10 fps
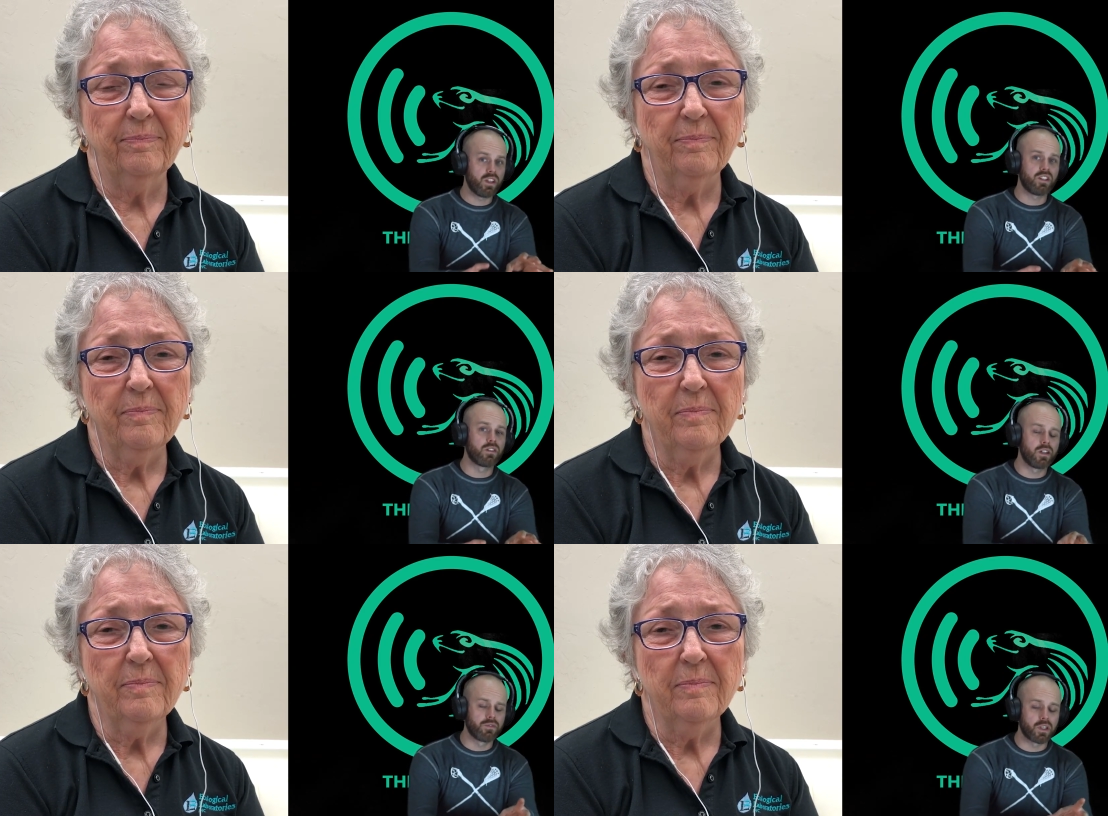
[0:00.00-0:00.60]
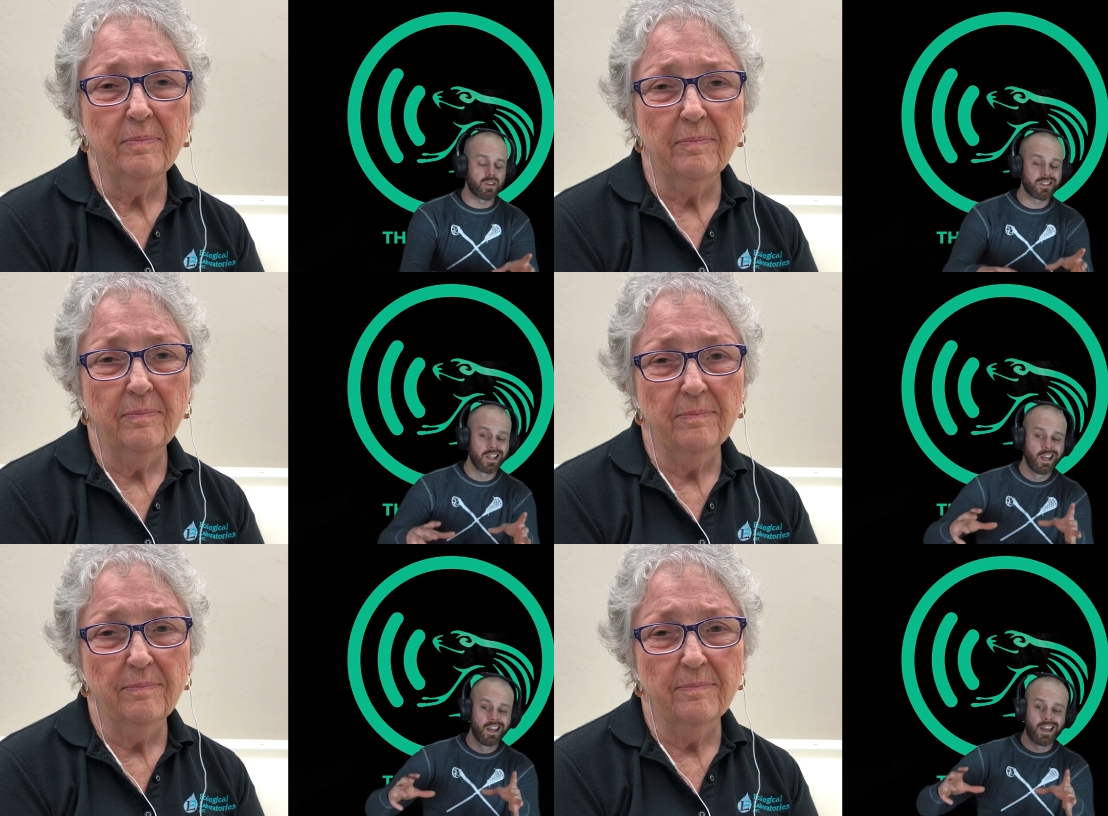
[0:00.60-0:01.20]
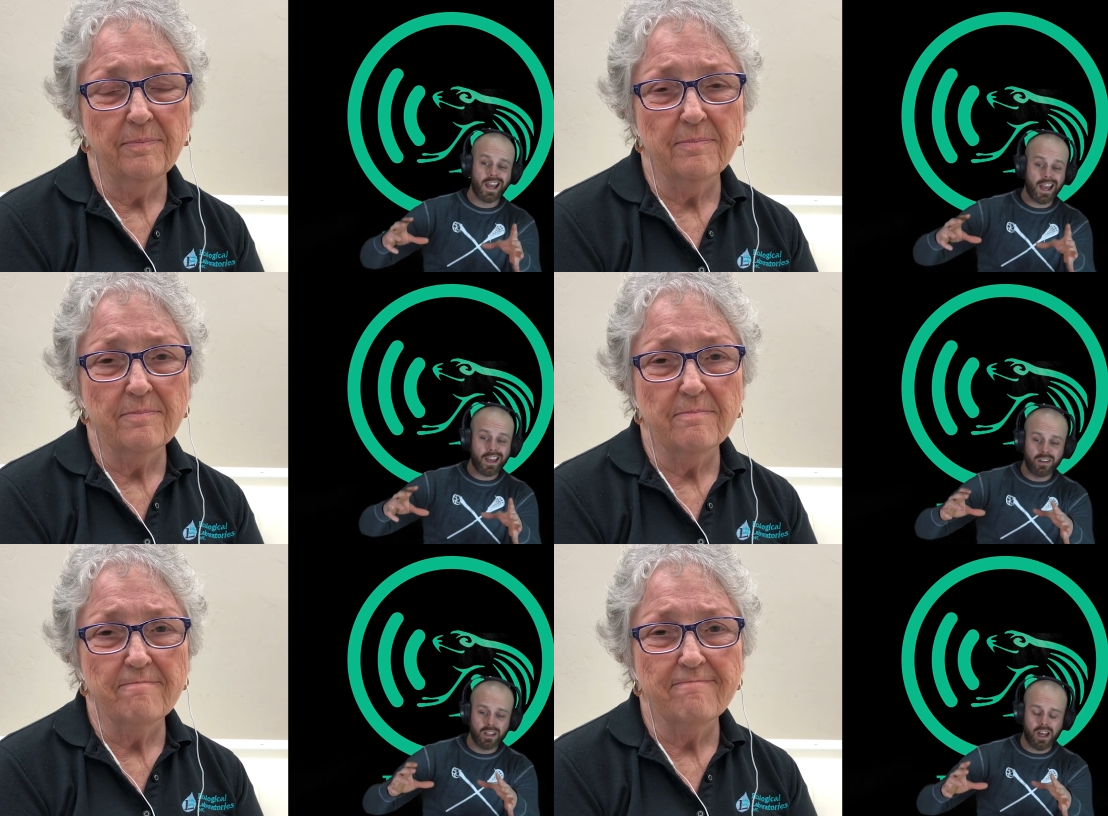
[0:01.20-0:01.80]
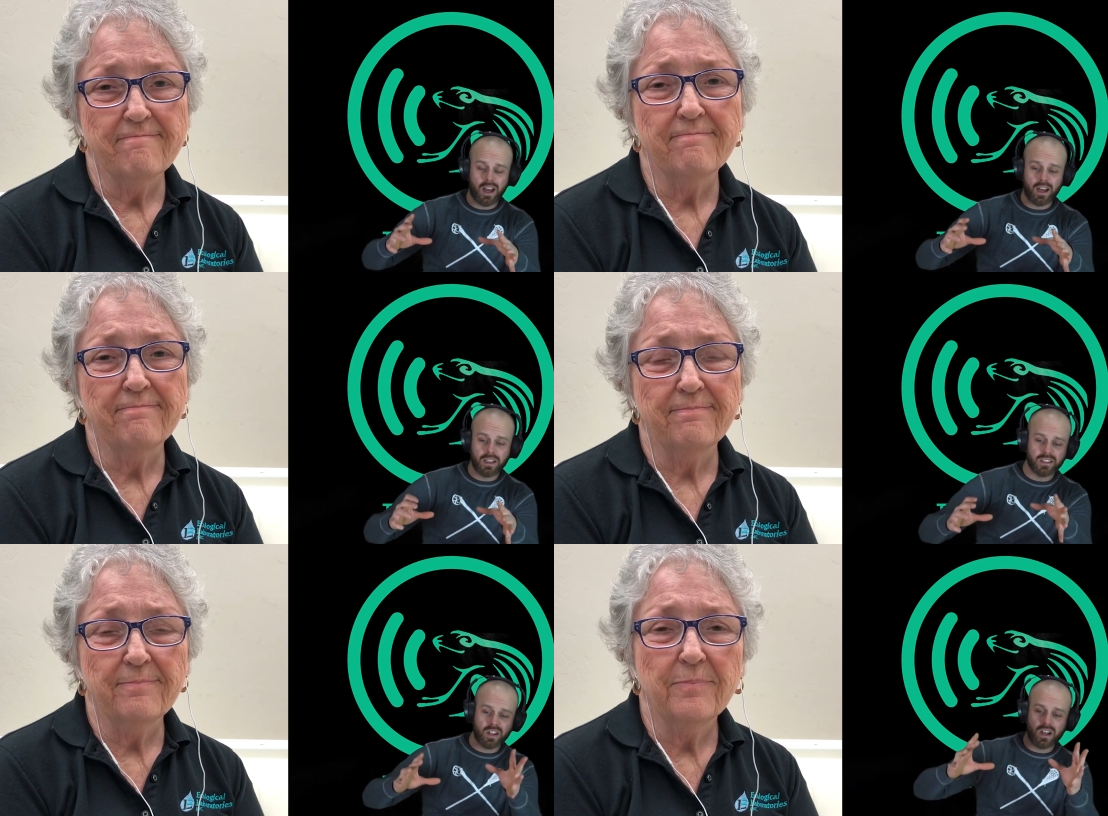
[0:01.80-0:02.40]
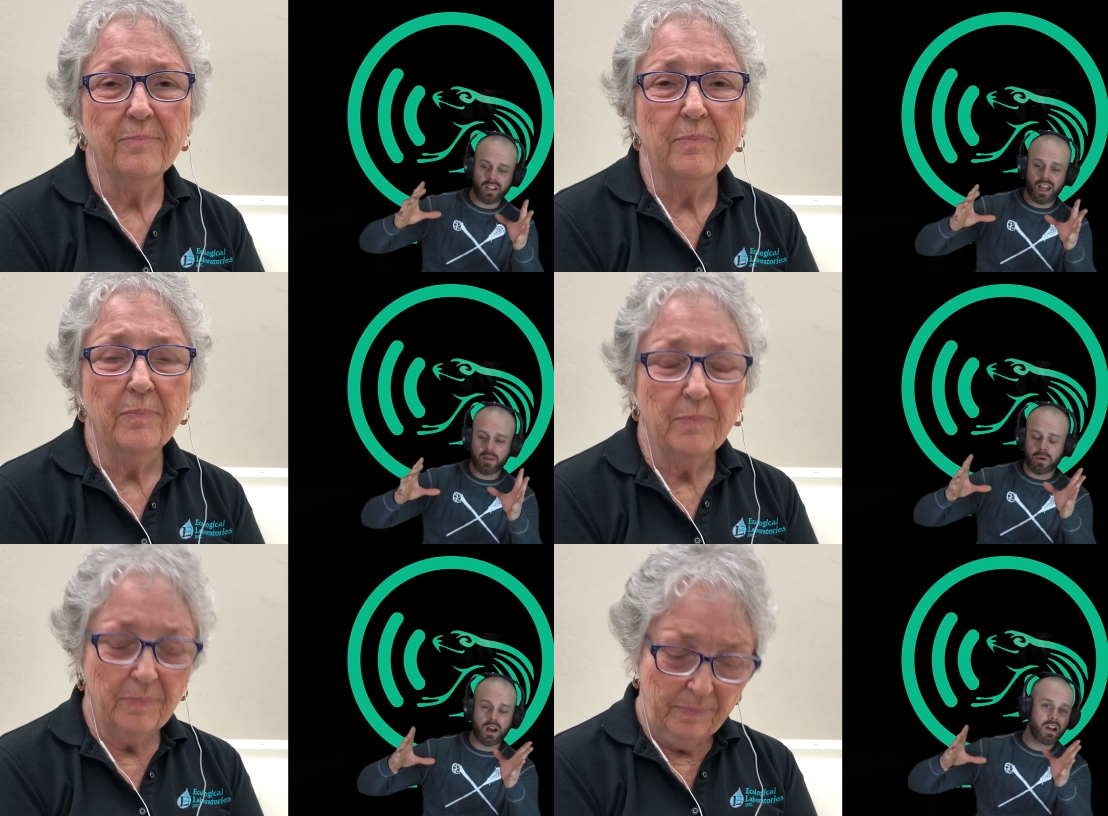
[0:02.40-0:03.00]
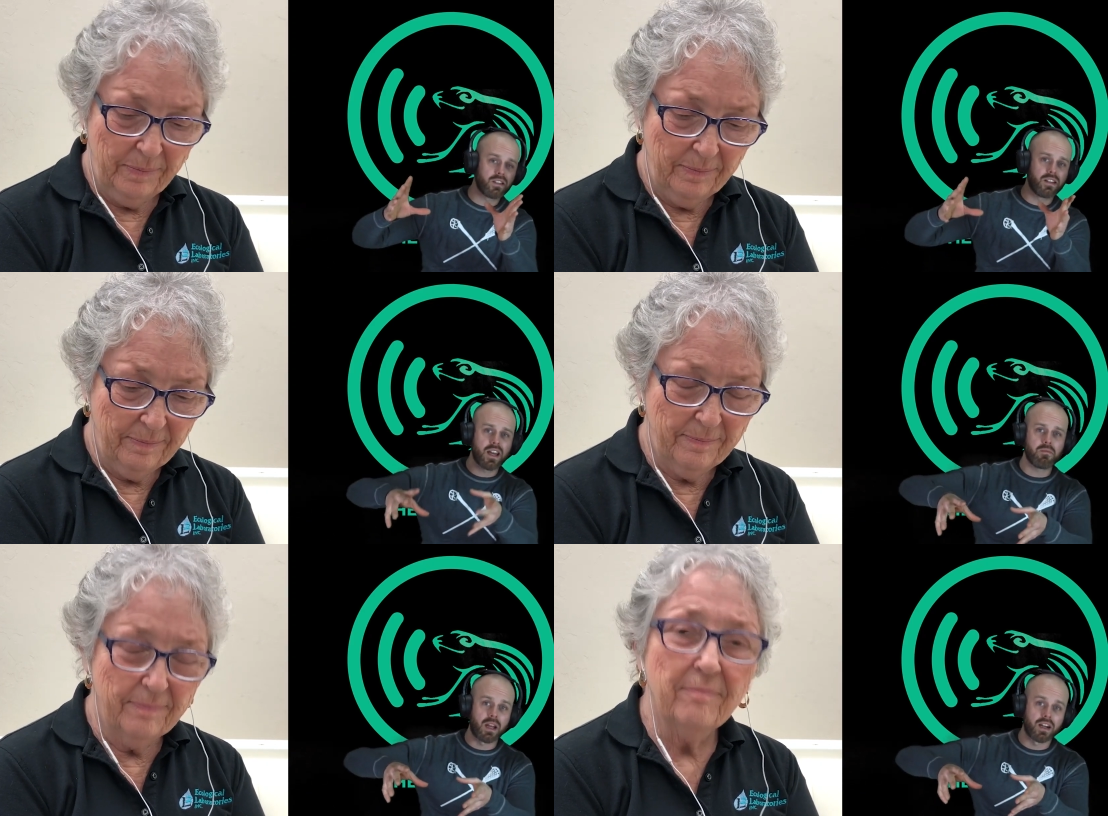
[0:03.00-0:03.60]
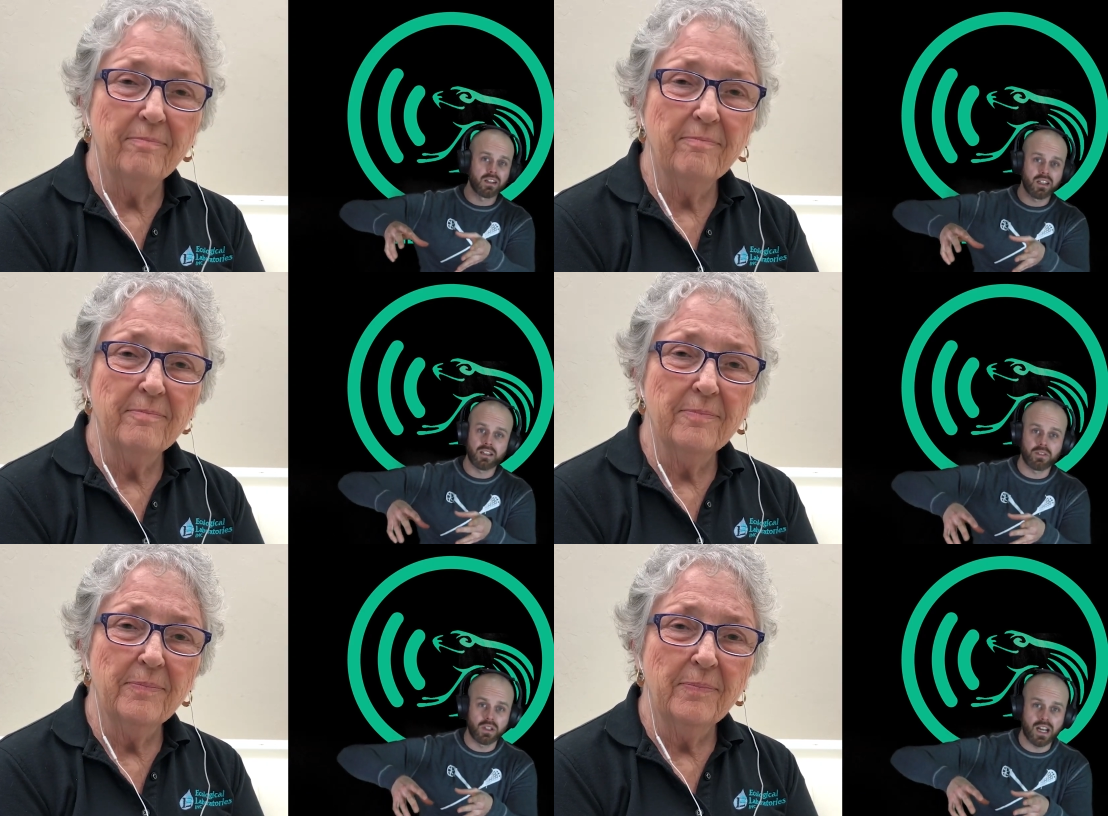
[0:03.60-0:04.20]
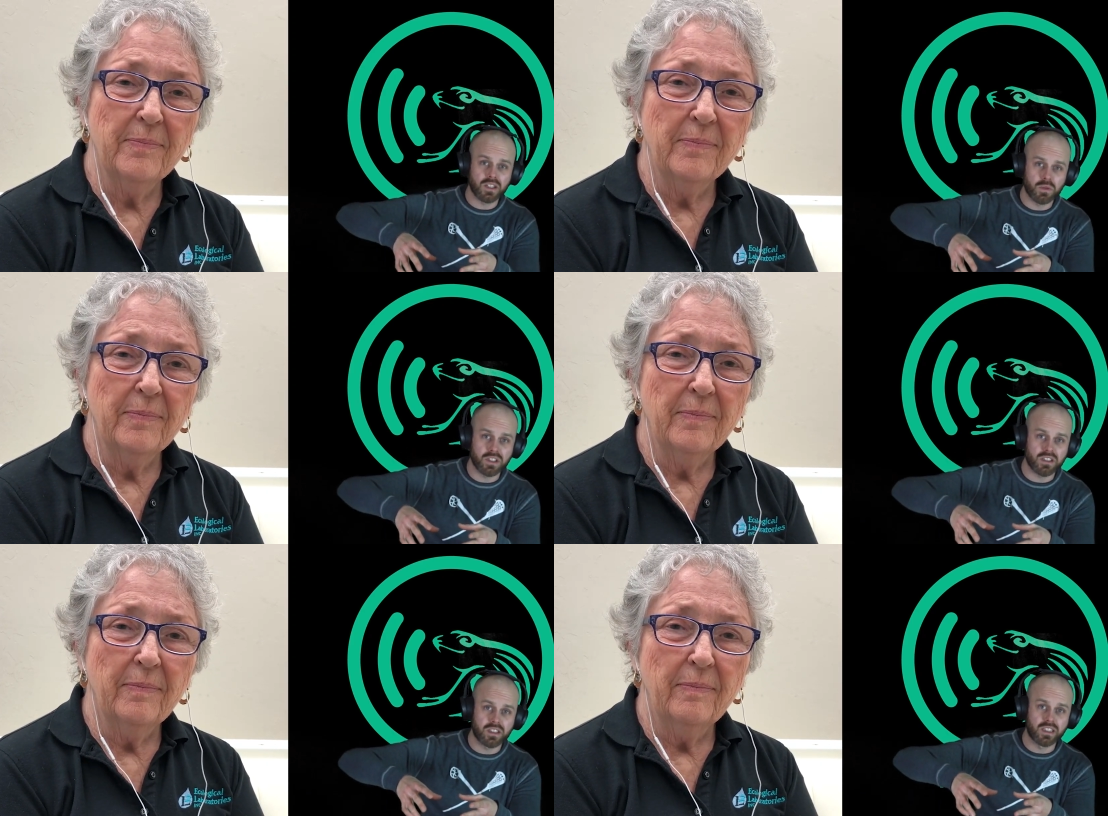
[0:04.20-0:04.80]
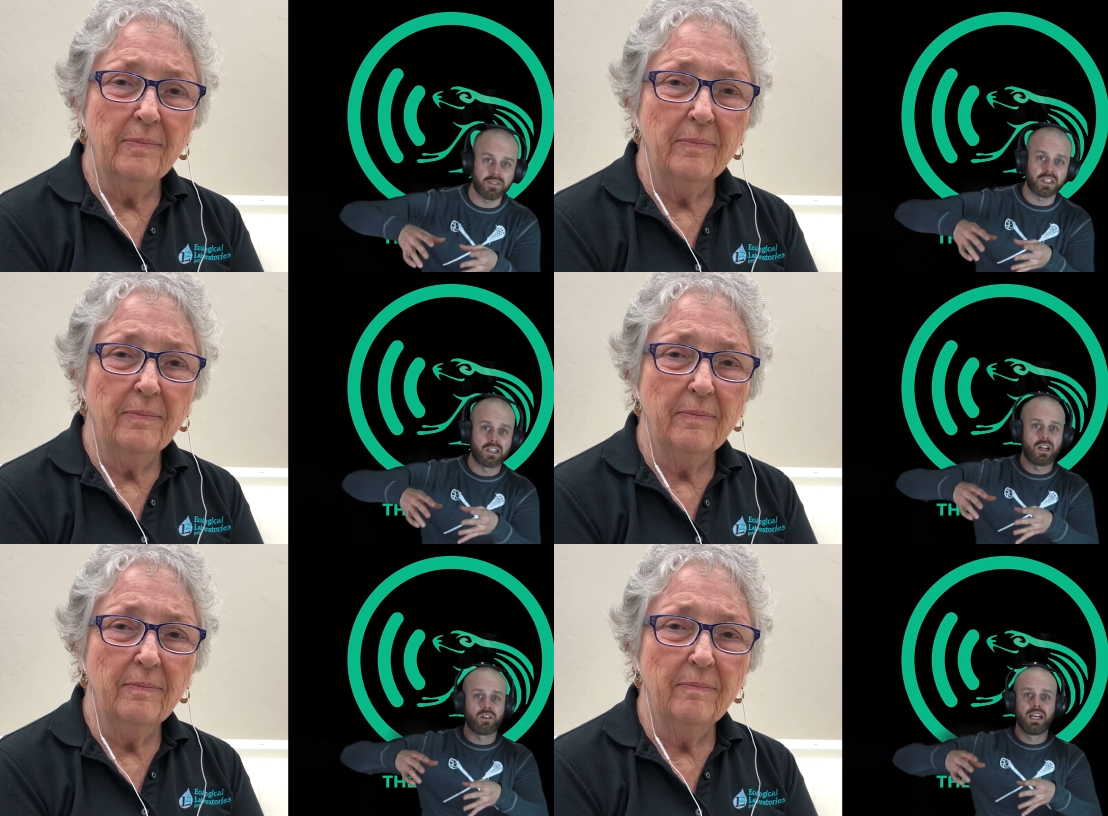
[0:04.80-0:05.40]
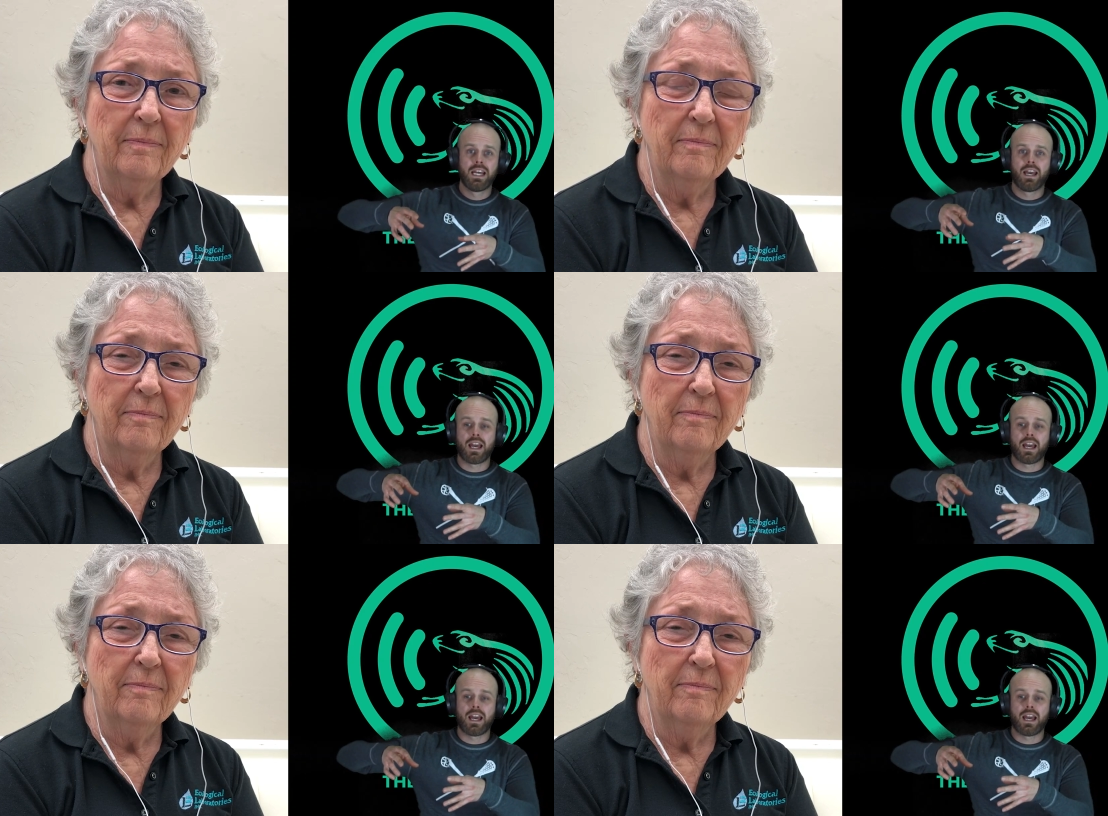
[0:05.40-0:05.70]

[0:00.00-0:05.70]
Speaker 1: with your influence. And uh, let's call it a pond nightmare if you guys were just to leave it alone.